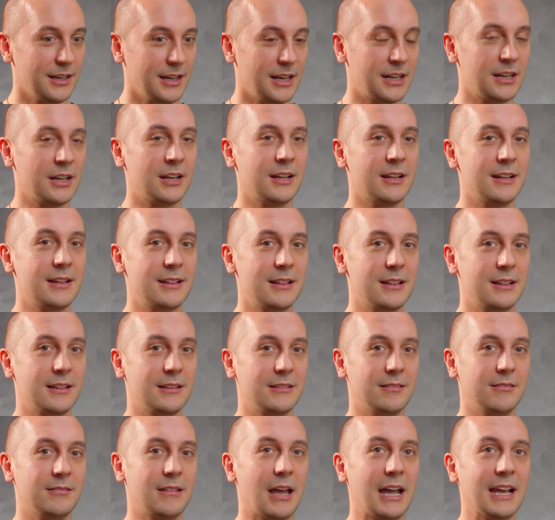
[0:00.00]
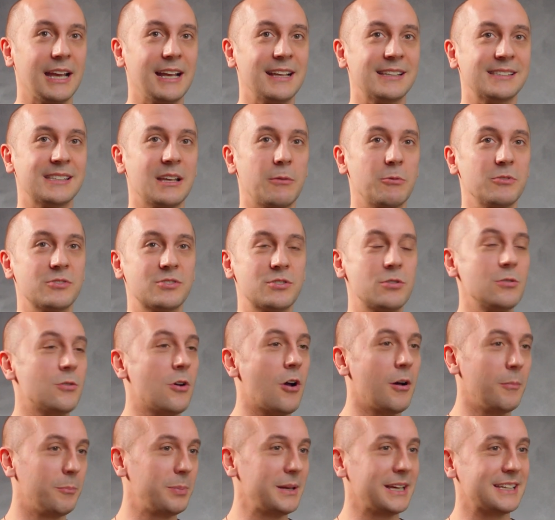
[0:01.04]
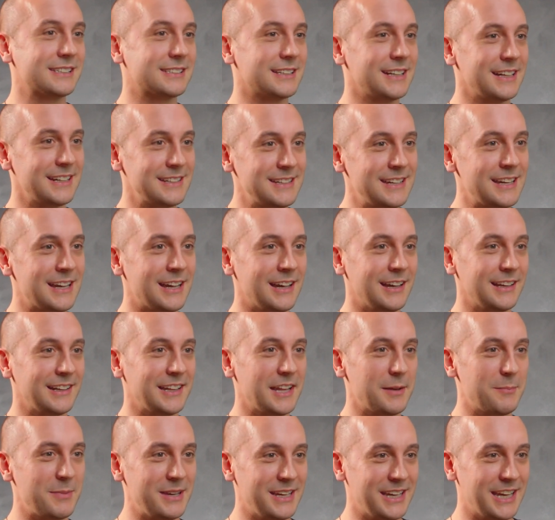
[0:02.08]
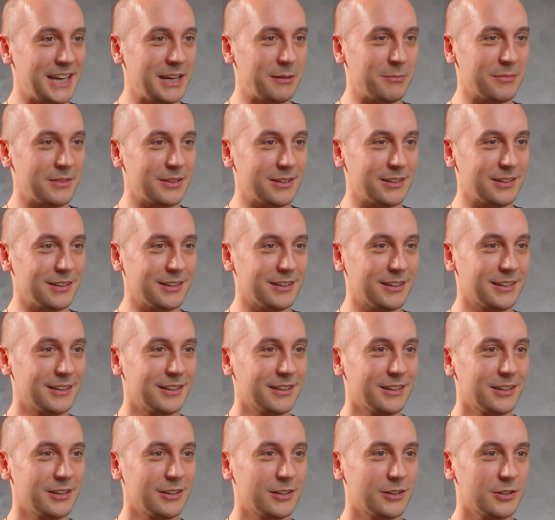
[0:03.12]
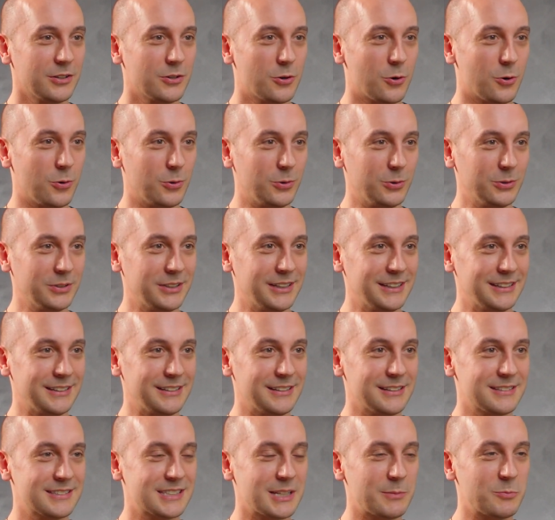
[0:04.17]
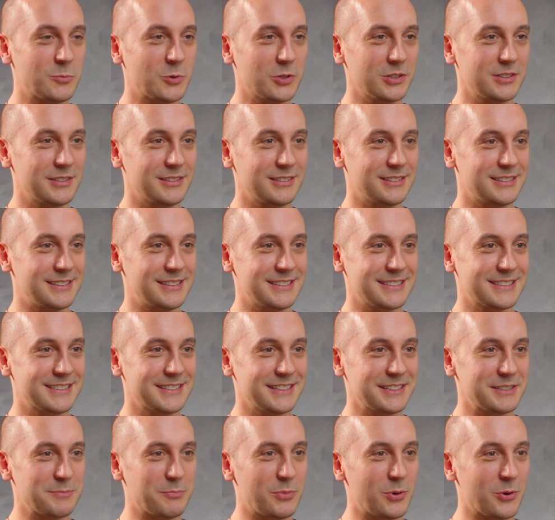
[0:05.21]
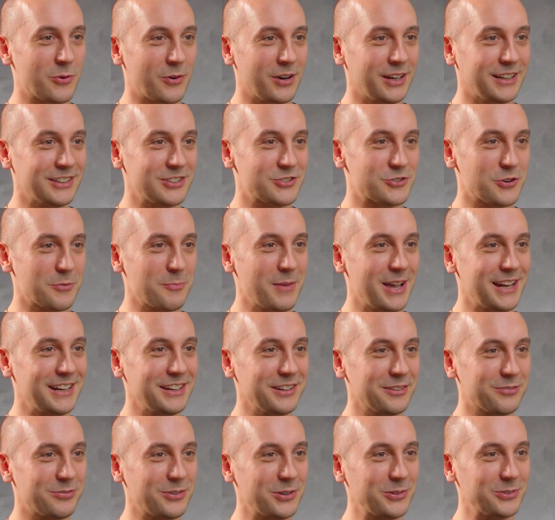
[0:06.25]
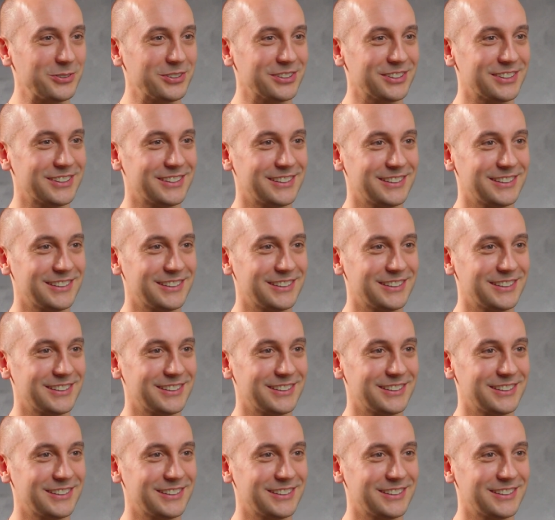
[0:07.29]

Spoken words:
And I guess that was too complex an idea, and they became the cold and somewhat distant, boring Germanic folk.